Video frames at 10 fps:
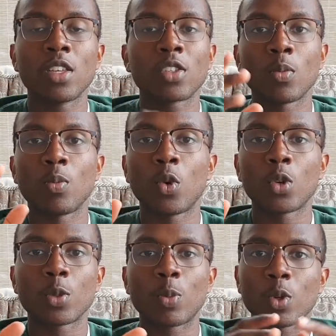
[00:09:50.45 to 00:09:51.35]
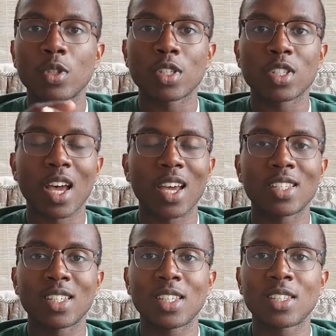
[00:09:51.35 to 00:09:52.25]
So more sports
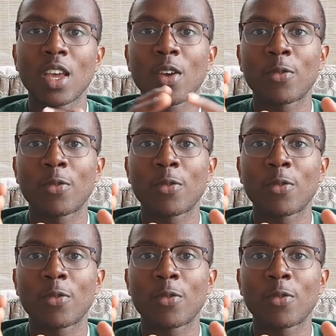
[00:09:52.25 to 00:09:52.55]
societies,